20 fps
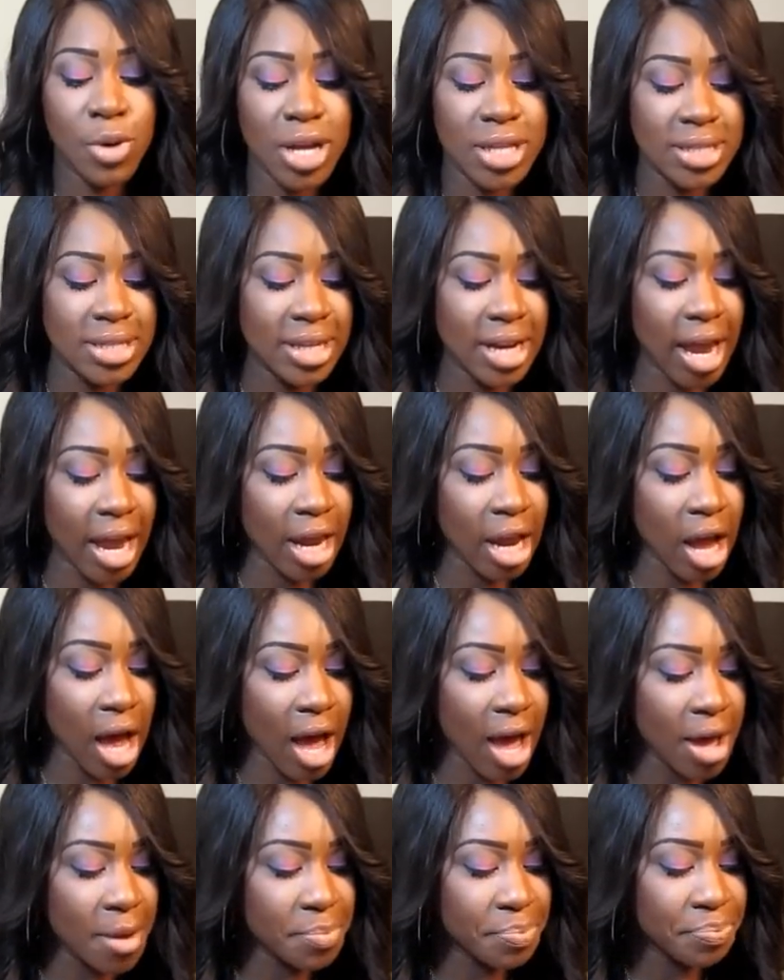ones that I
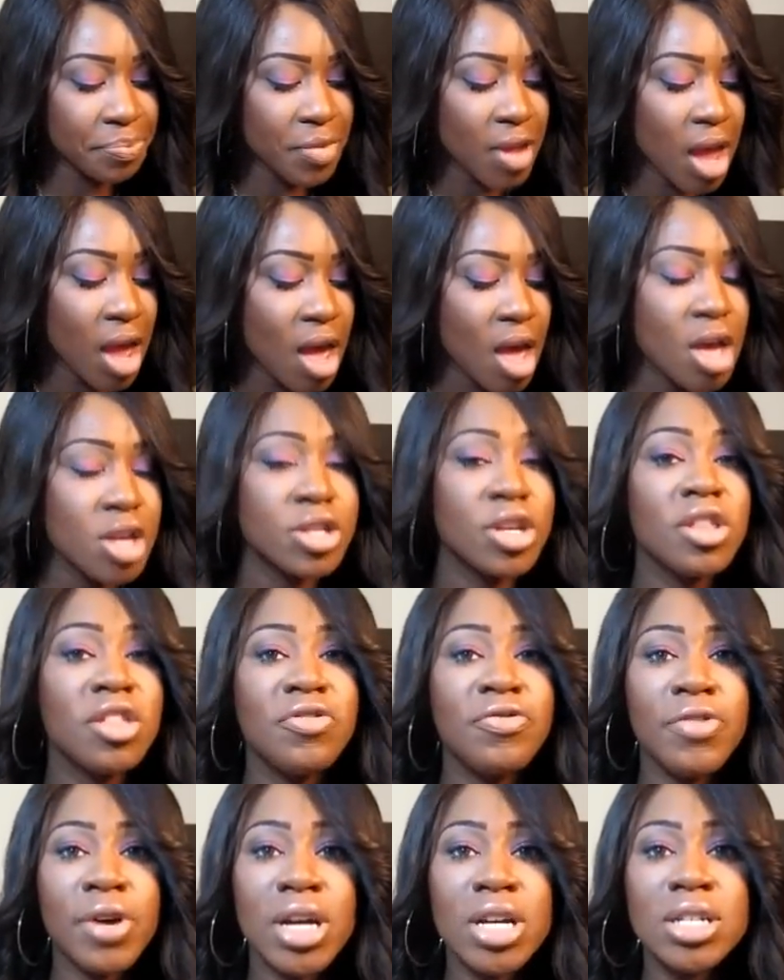got. So
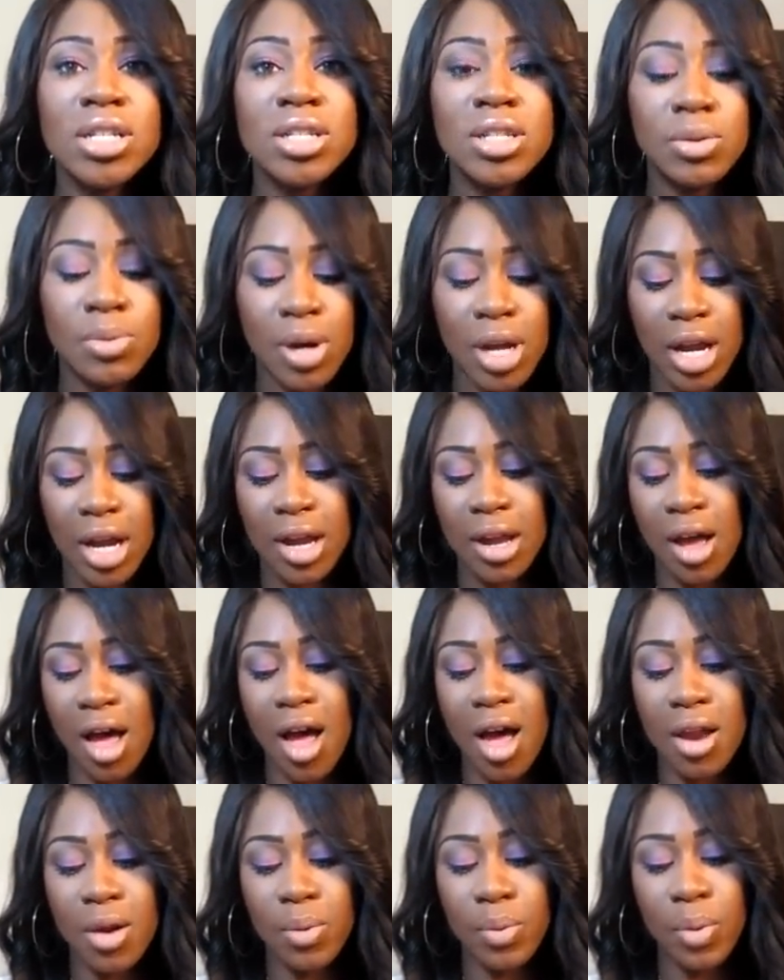the first one I
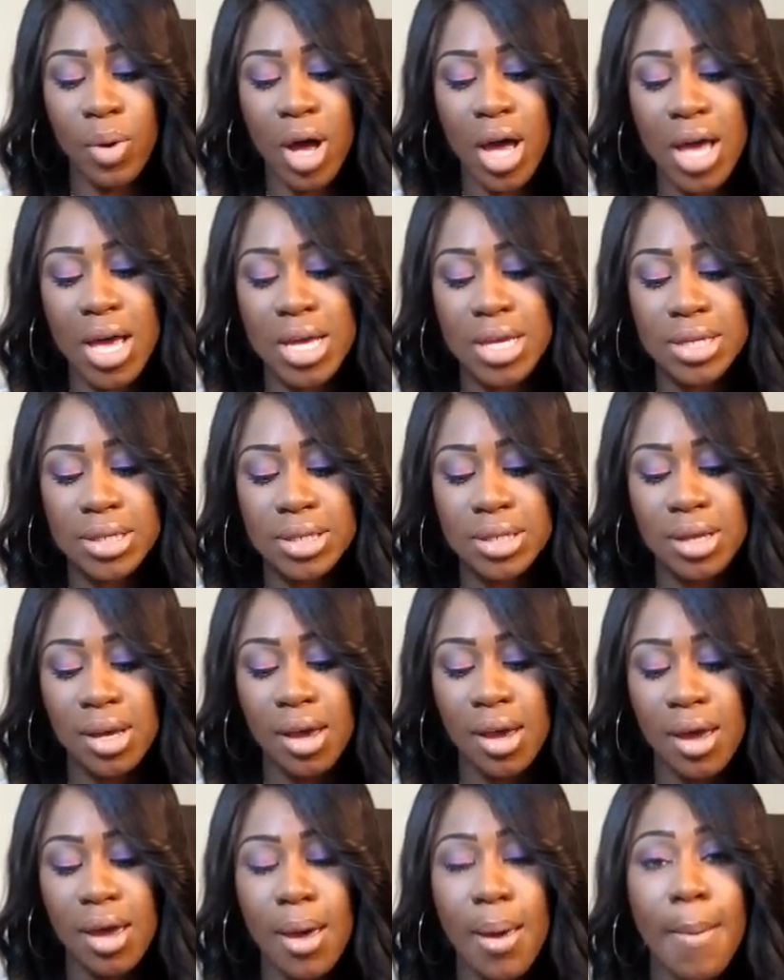got was
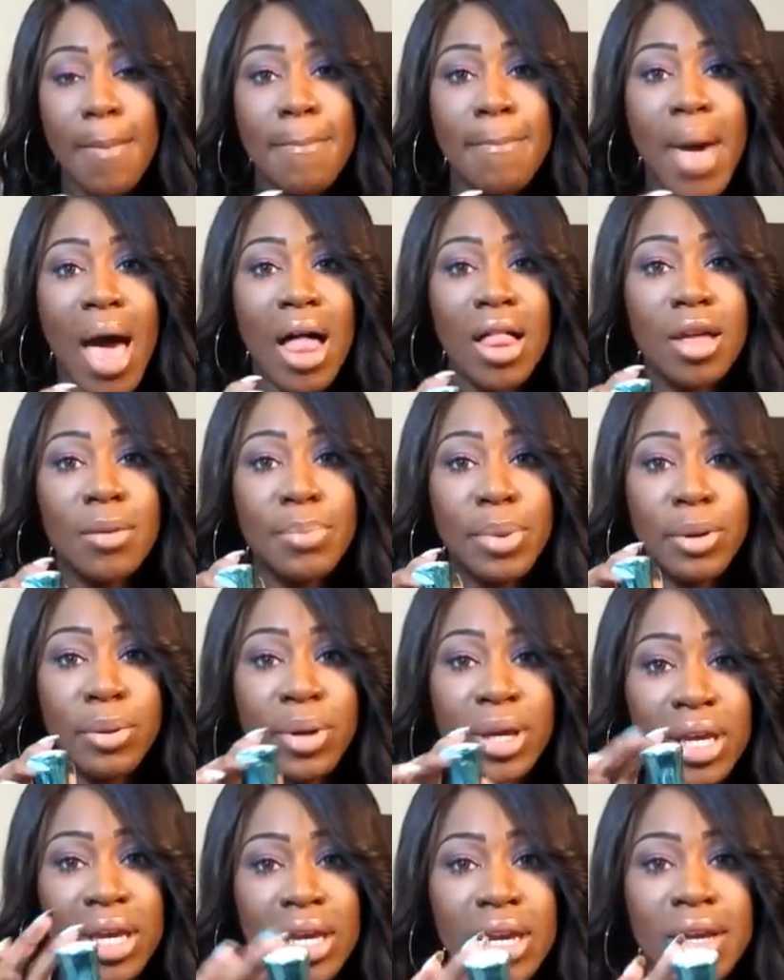
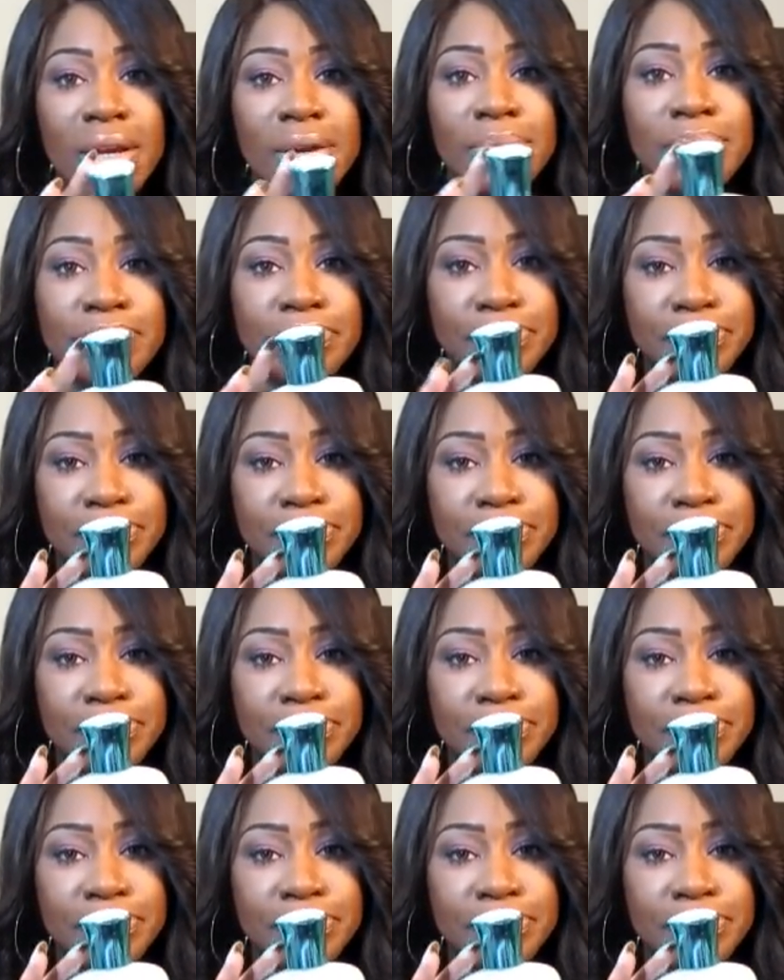Malibu Heat.